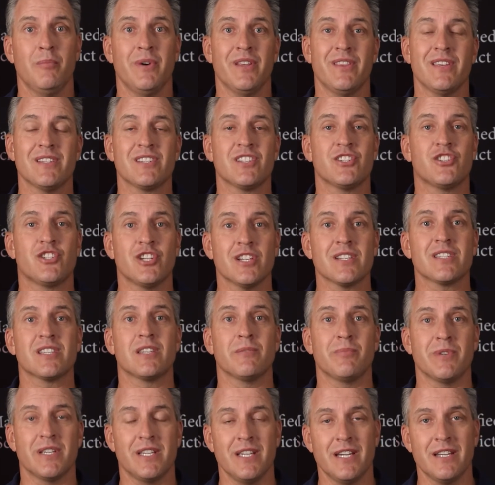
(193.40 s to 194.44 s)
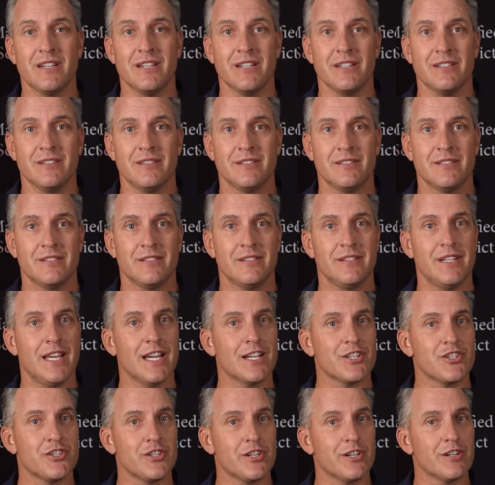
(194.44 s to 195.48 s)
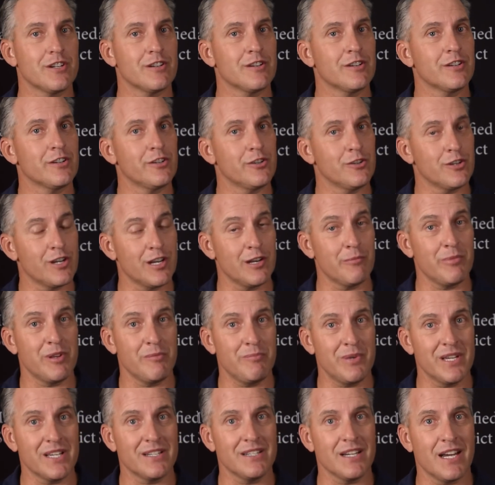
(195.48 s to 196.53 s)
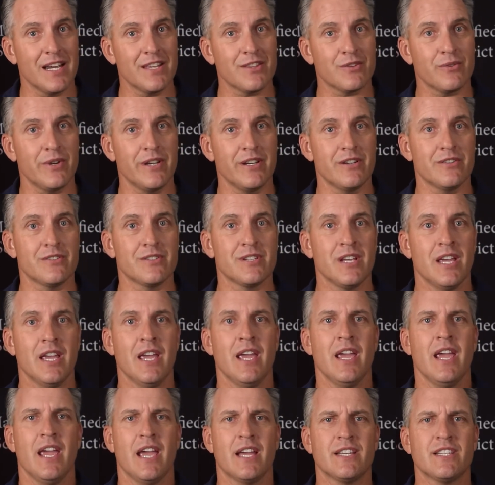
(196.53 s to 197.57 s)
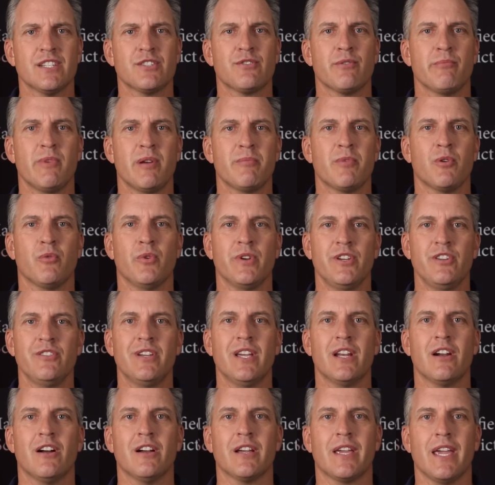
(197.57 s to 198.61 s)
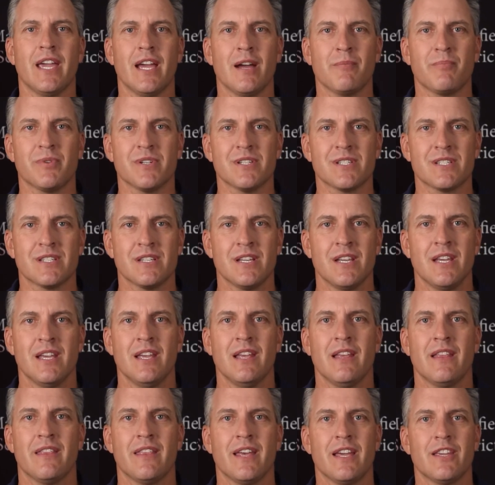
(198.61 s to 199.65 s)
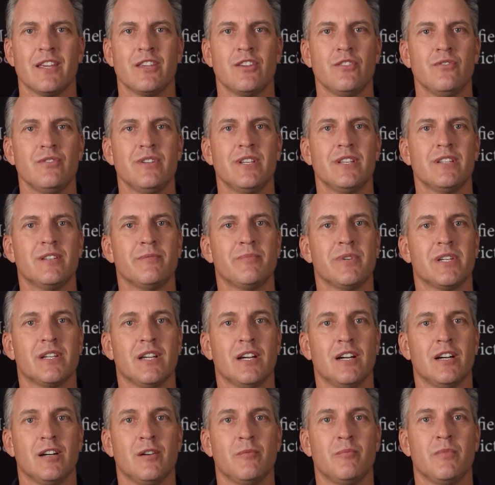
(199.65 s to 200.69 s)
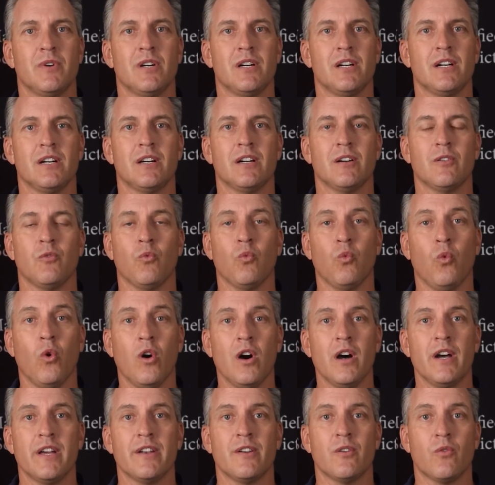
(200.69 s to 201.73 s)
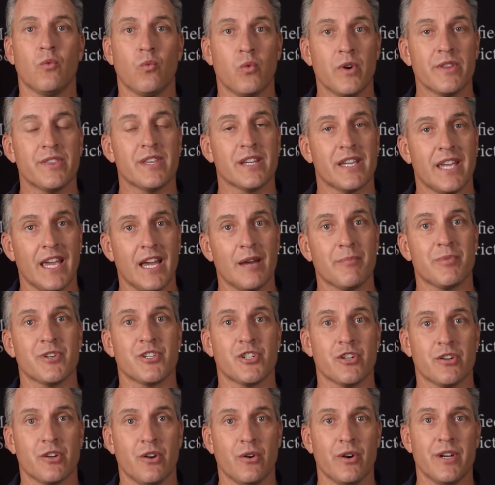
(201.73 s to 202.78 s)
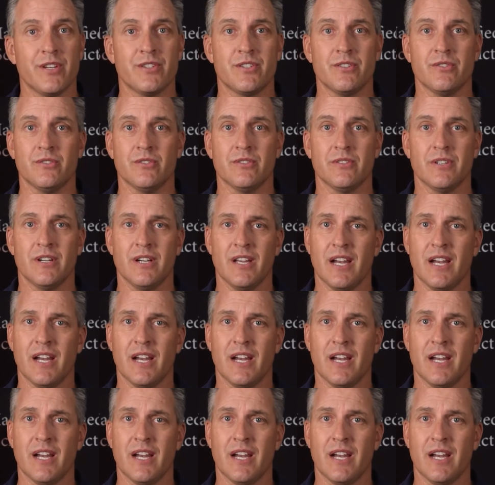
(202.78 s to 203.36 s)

But this is just the beginning. Next year, you're going to be big 9th graders. And just remember, when you get on campus, that you need to become one with the campus you're going to.